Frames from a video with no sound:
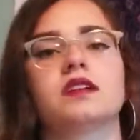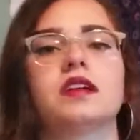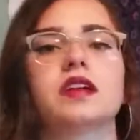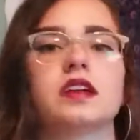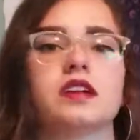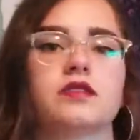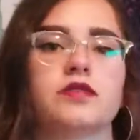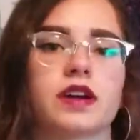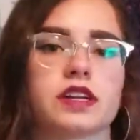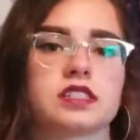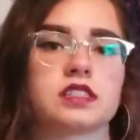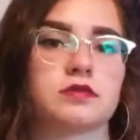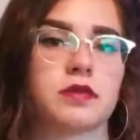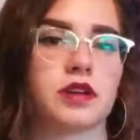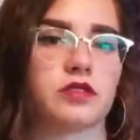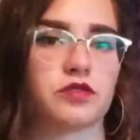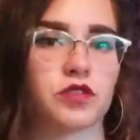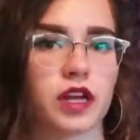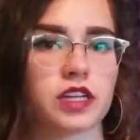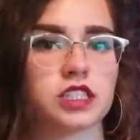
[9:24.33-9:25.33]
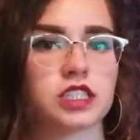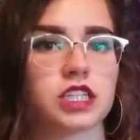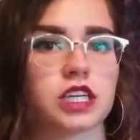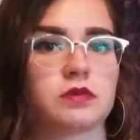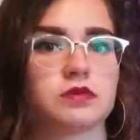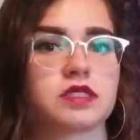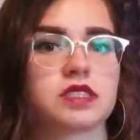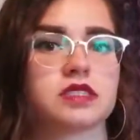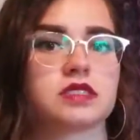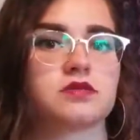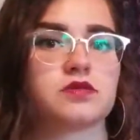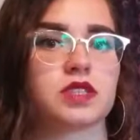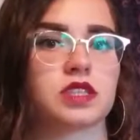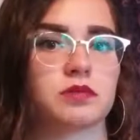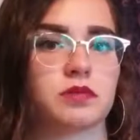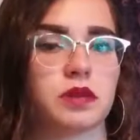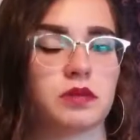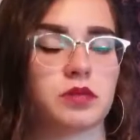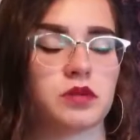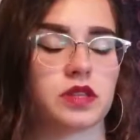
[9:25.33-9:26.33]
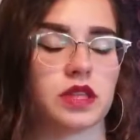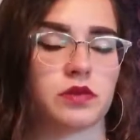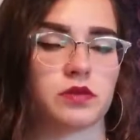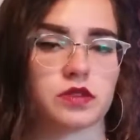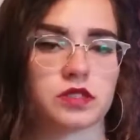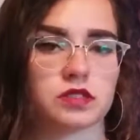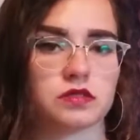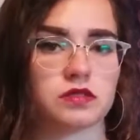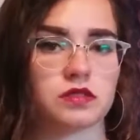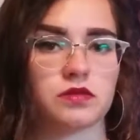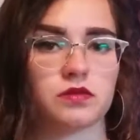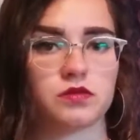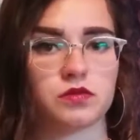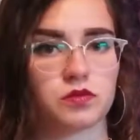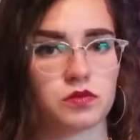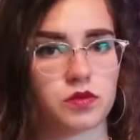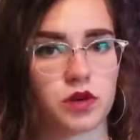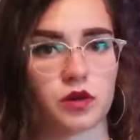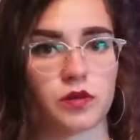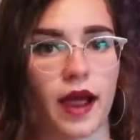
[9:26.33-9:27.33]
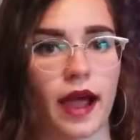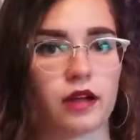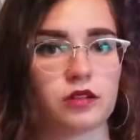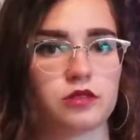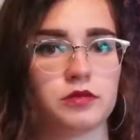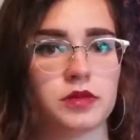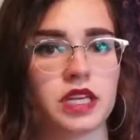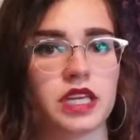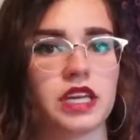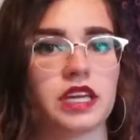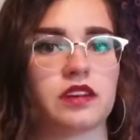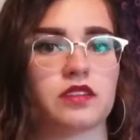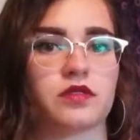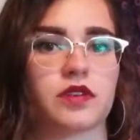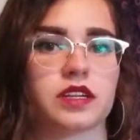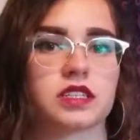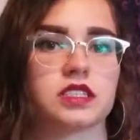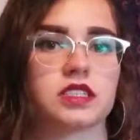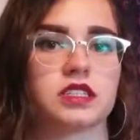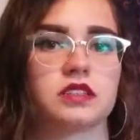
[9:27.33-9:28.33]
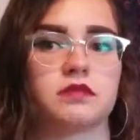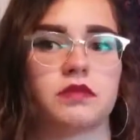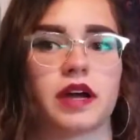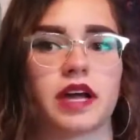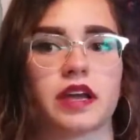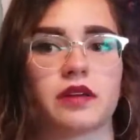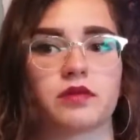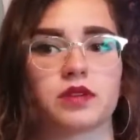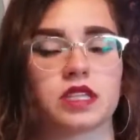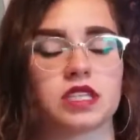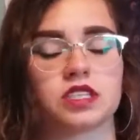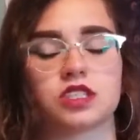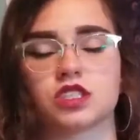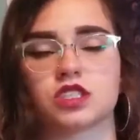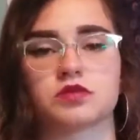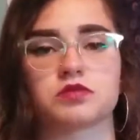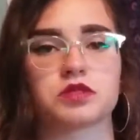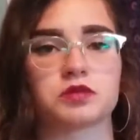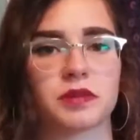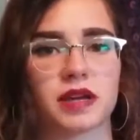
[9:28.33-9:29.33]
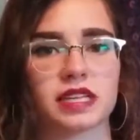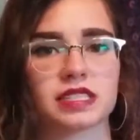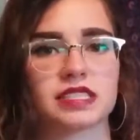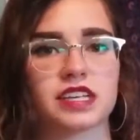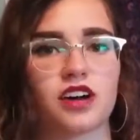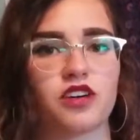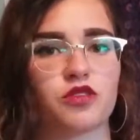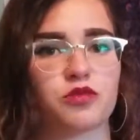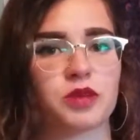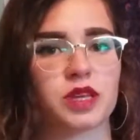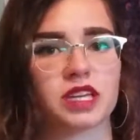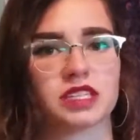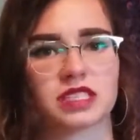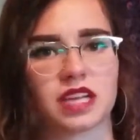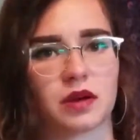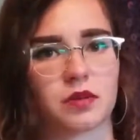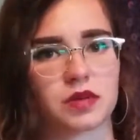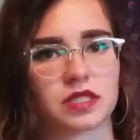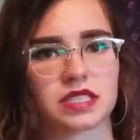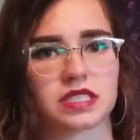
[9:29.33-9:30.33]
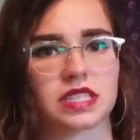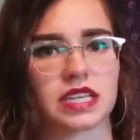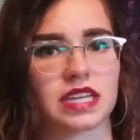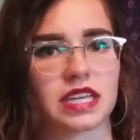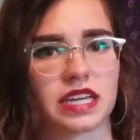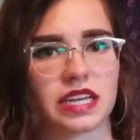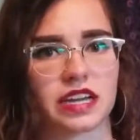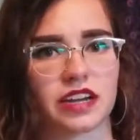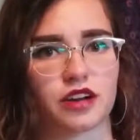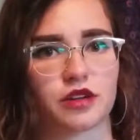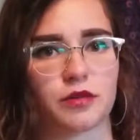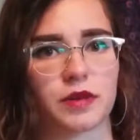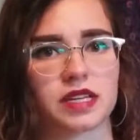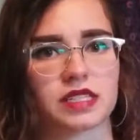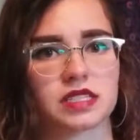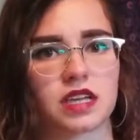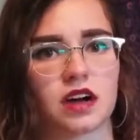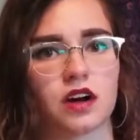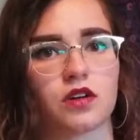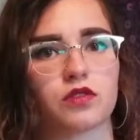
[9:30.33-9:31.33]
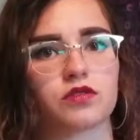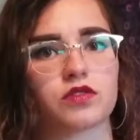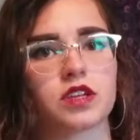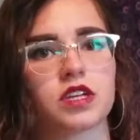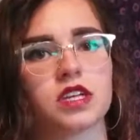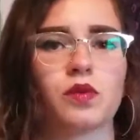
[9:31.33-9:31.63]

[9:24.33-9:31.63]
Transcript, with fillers: It affected my friendships with the people that were around me. It affected my relationship with myself because I wasn't taking care of myself.